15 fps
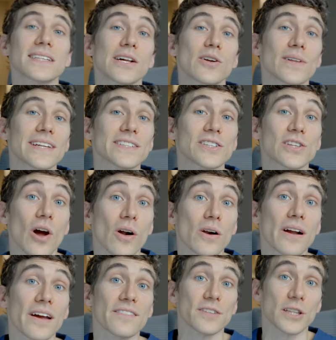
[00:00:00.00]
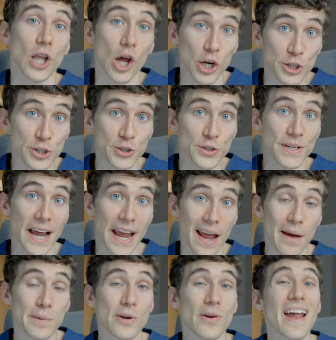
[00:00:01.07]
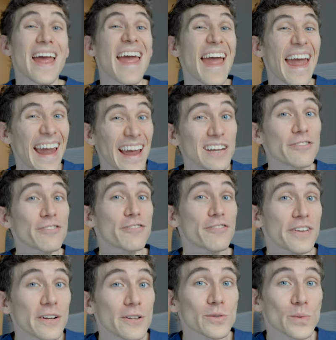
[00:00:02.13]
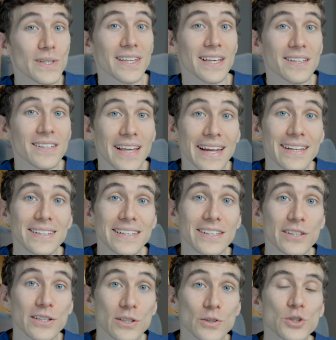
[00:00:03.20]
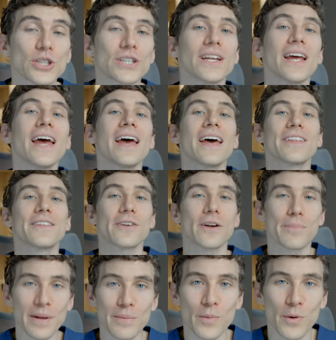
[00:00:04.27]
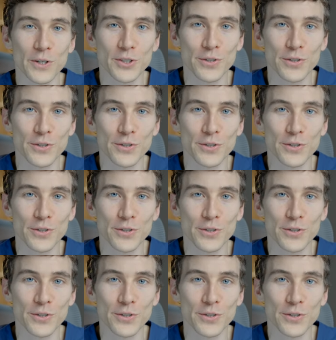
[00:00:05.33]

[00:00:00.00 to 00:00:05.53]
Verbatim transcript: scleral lenses are of larger diameter and filled with a saline solution, they're a bit more